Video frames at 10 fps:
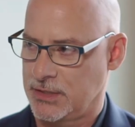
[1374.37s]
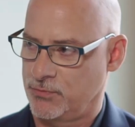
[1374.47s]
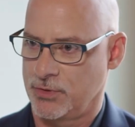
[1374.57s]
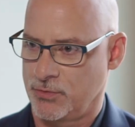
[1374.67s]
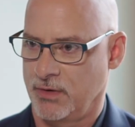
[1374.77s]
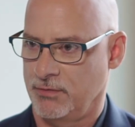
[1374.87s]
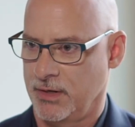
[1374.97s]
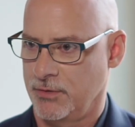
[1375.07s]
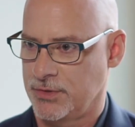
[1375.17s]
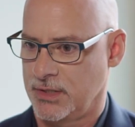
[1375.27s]
for 12
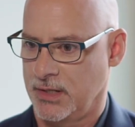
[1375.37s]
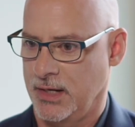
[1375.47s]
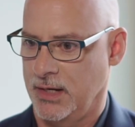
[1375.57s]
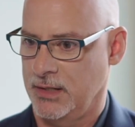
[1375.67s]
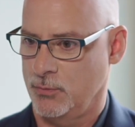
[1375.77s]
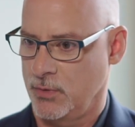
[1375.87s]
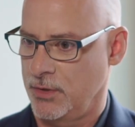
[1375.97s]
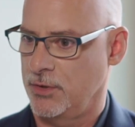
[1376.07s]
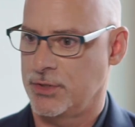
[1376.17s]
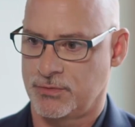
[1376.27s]
hours a day and
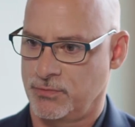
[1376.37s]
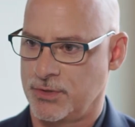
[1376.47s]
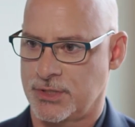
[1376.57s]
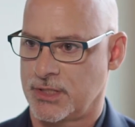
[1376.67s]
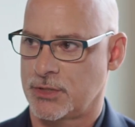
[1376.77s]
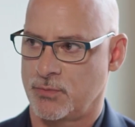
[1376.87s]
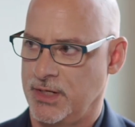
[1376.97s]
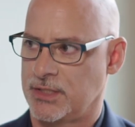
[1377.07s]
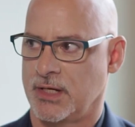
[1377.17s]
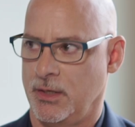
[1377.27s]
rehearsed for 6
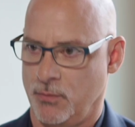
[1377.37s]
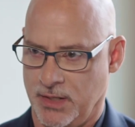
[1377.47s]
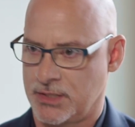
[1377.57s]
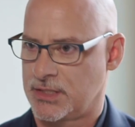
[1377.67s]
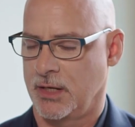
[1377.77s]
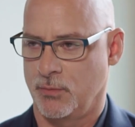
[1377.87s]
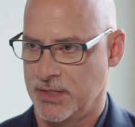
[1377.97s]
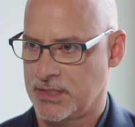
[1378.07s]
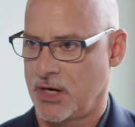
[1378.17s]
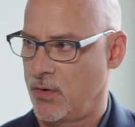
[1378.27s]
weeks, 8 weeks, 10
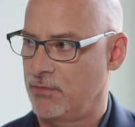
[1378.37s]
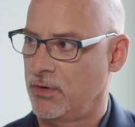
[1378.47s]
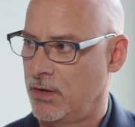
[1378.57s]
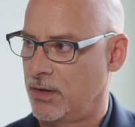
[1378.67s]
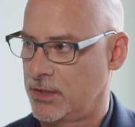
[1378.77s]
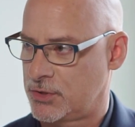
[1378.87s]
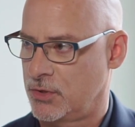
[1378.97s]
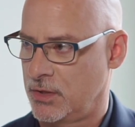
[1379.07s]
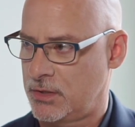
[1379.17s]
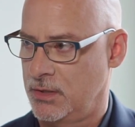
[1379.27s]
weeks, however long it
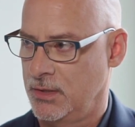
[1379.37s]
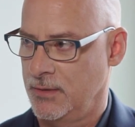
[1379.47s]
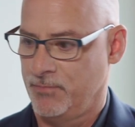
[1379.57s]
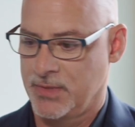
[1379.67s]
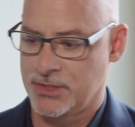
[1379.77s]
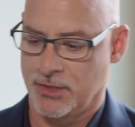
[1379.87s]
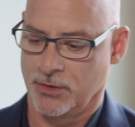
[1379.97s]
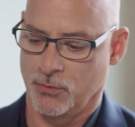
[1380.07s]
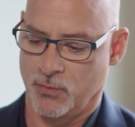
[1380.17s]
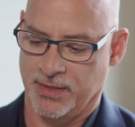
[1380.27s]
took, so
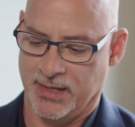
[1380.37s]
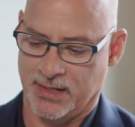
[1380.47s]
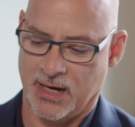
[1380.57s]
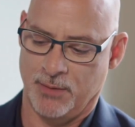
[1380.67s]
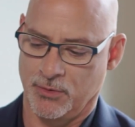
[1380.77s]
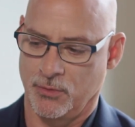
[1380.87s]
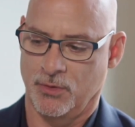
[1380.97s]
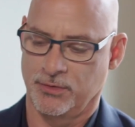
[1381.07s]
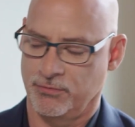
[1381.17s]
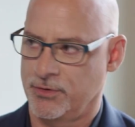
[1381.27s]
that when that camera
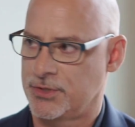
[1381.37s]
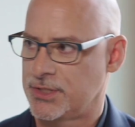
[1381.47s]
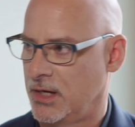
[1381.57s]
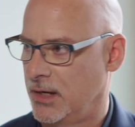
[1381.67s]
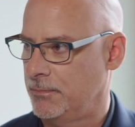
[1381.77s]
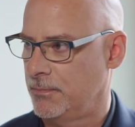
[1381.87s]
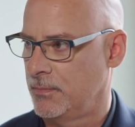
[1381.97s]
rolled the first time,